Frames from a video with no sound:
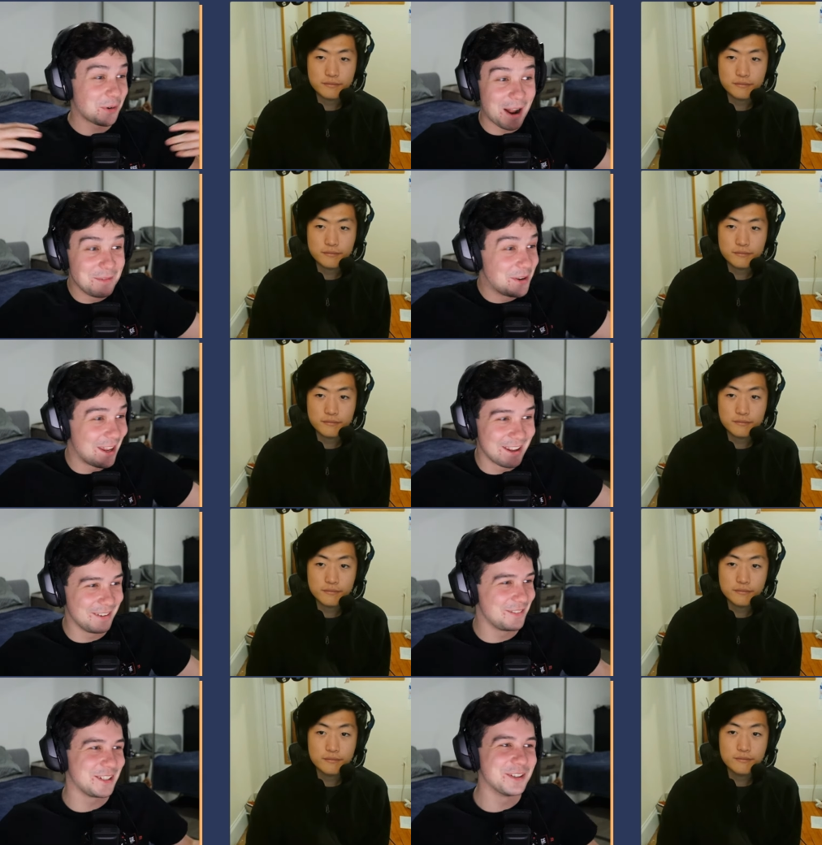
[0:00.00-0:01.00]
Speaker 1: I'm, I'm
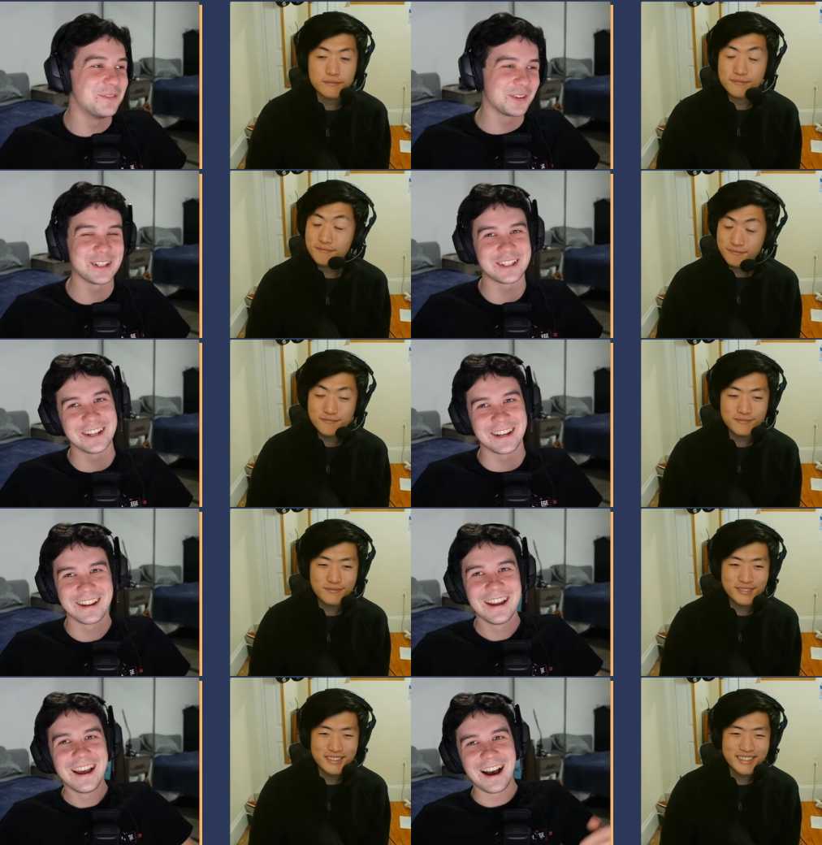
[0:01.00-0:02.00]
doing pretty good,
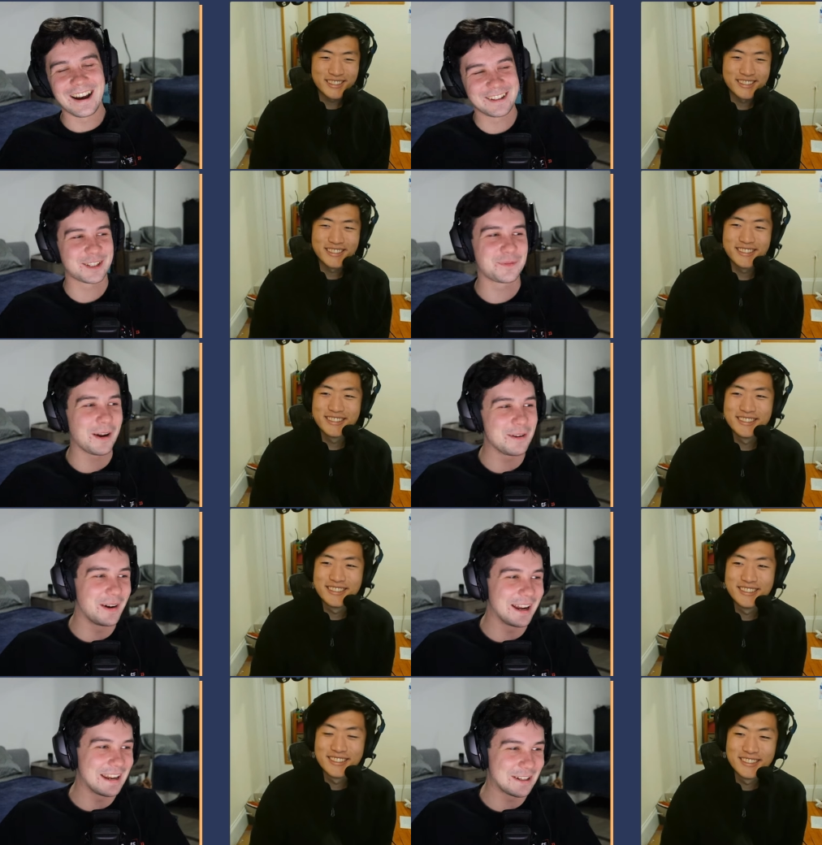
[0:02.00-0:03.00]
uh, despite
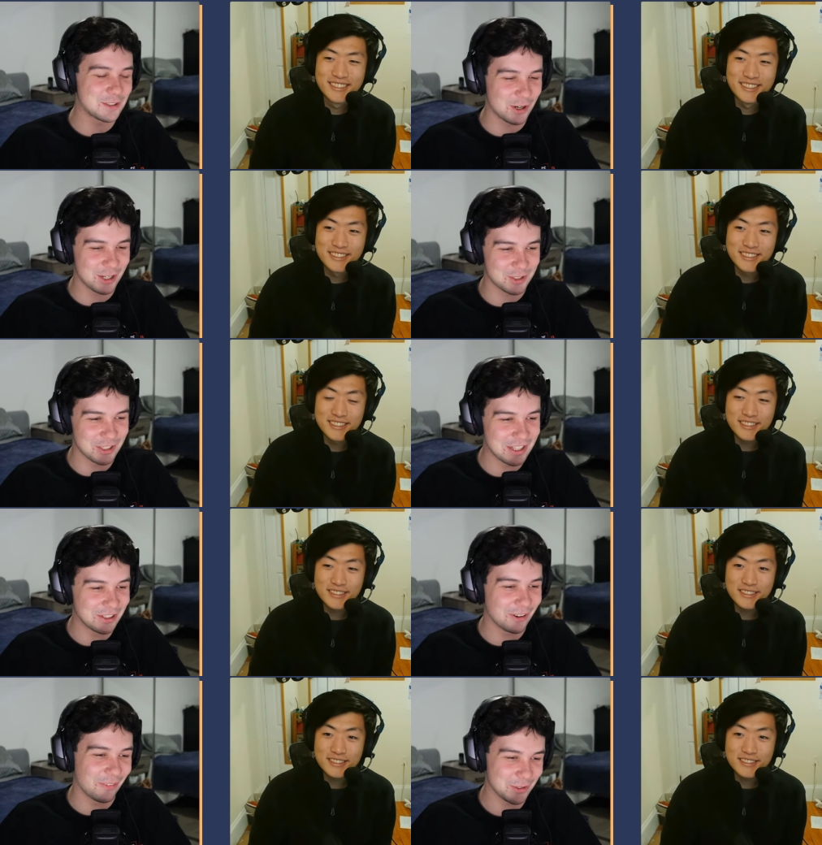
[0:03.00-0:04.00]
my exhaustion
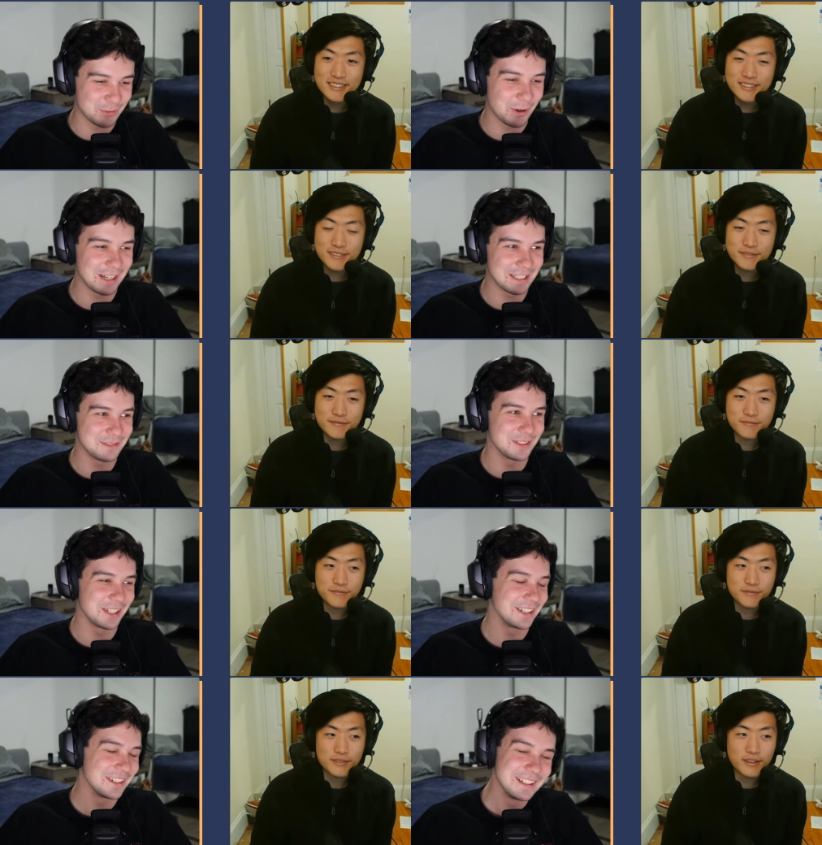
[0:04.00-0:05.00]
here on this Friday
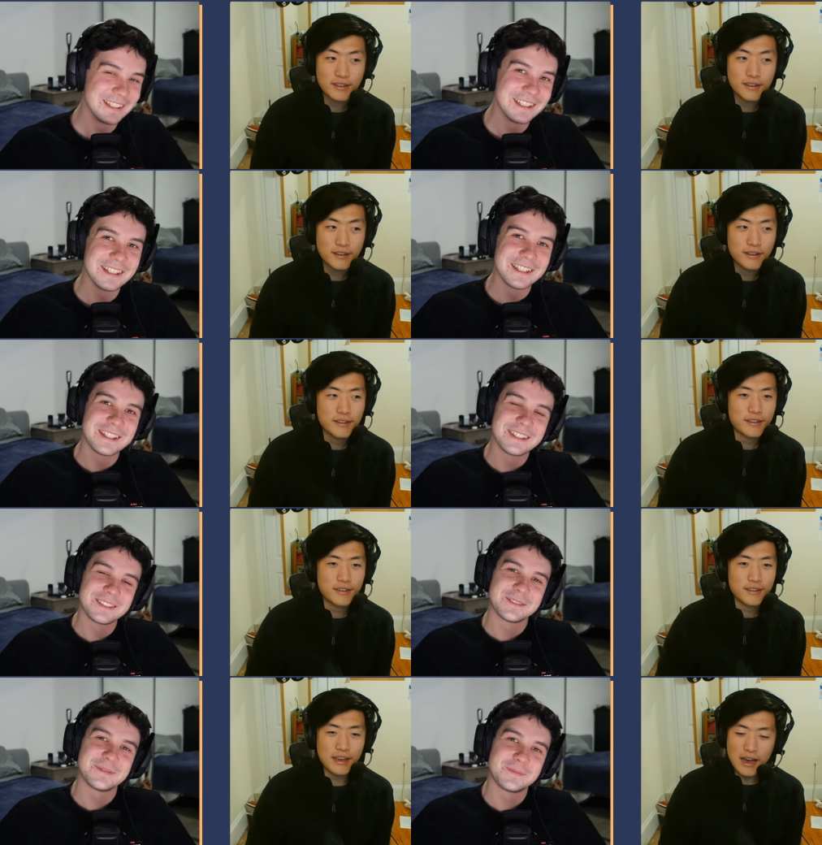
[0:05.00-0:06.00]
evening.
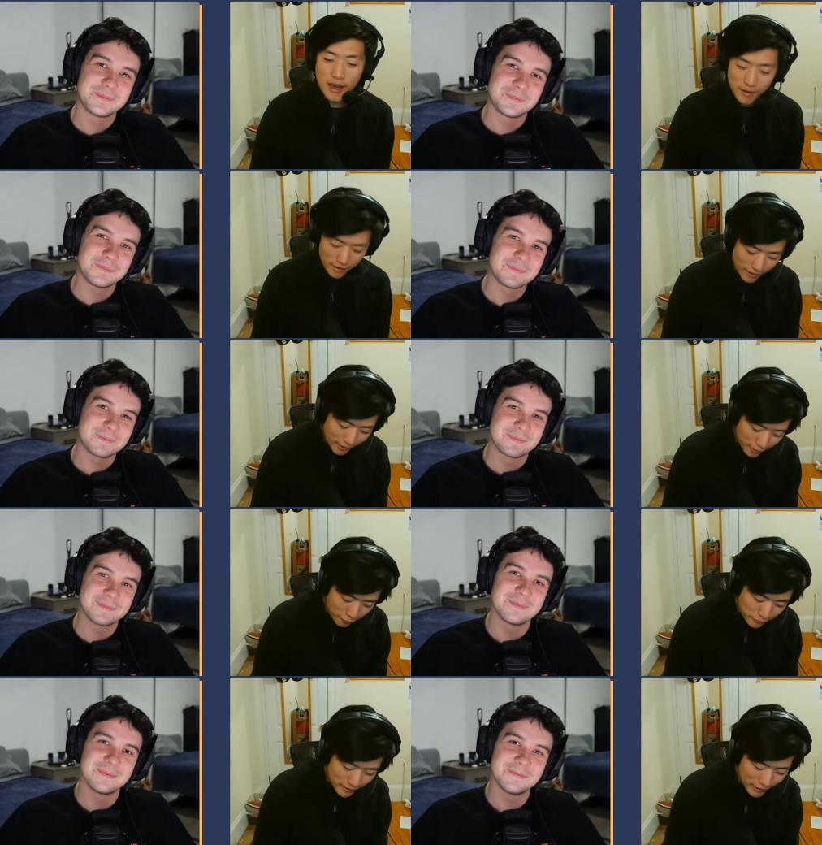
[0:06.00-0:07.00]
Speaker 2: Yeah, I I
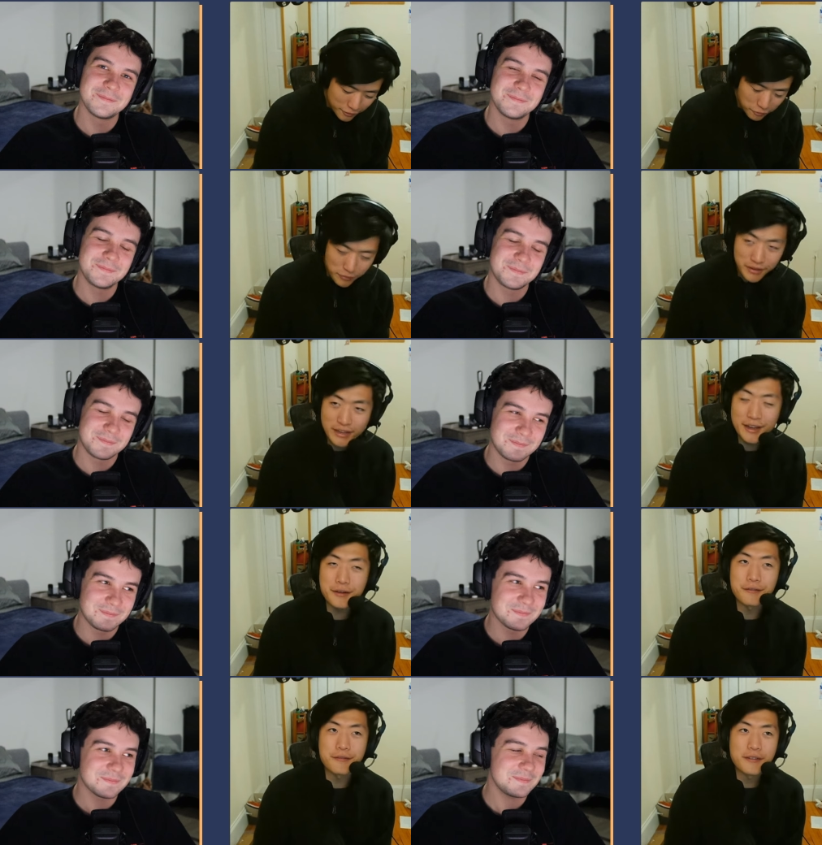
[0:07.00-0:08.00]
know we I knew we
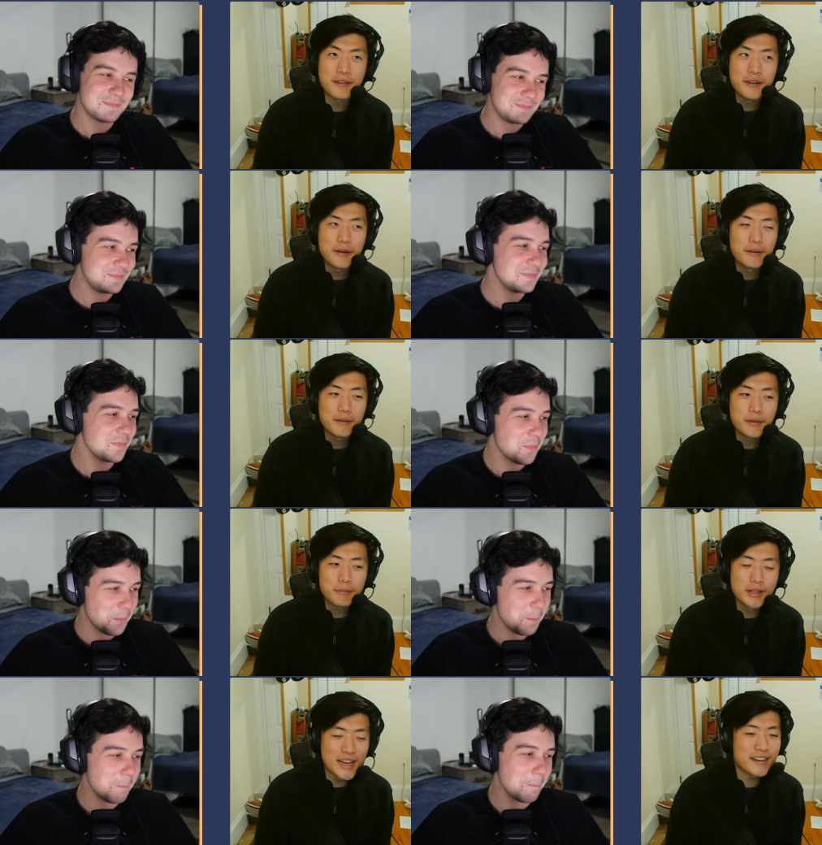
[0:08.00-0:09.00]
kind of
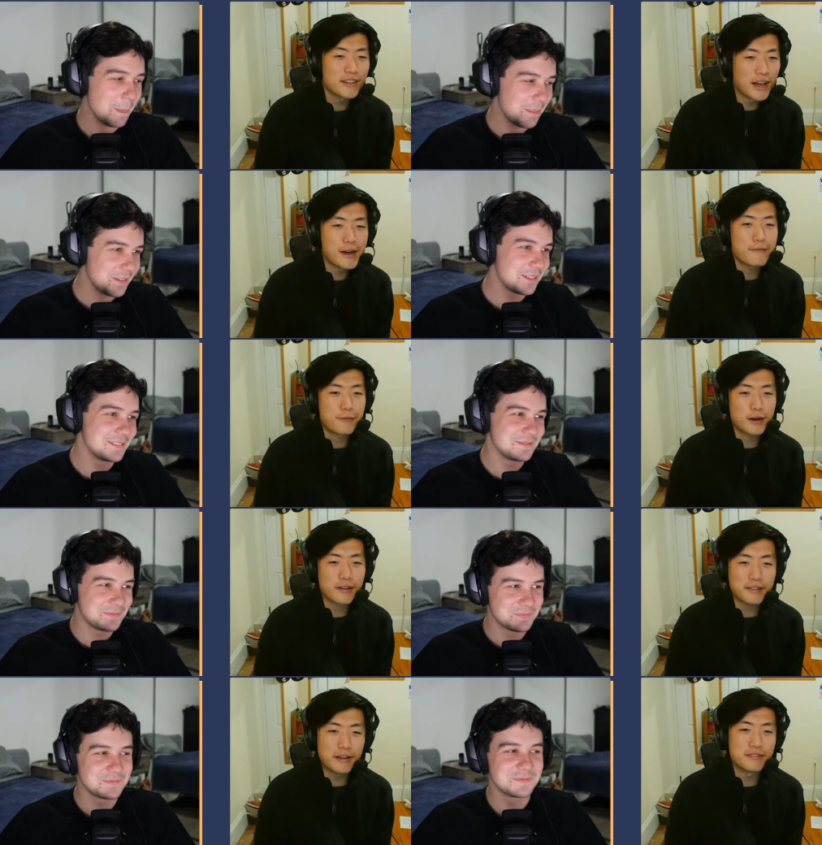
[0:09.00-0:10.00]
planned a lot
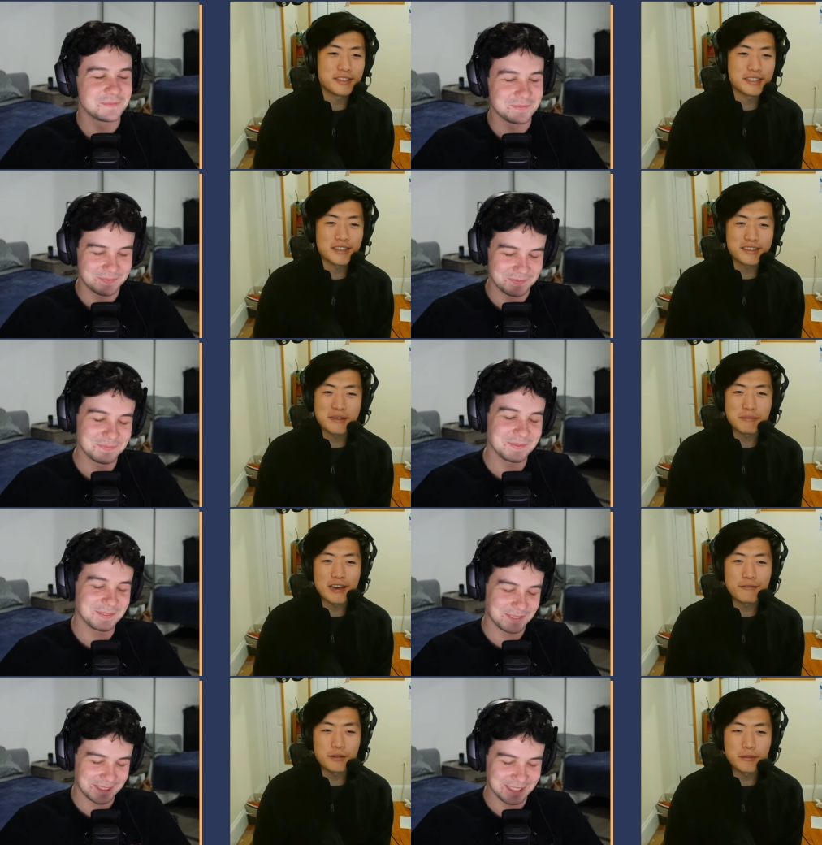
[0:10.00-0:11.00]
for ourselves here on this
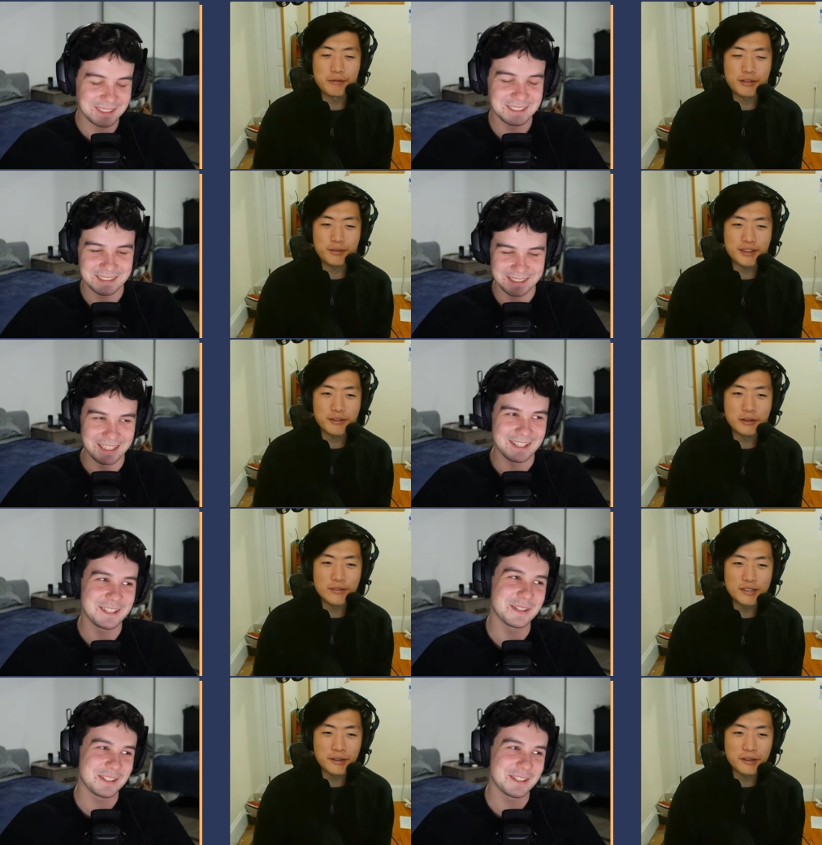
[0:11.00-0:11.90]
platform and just yes. with the two of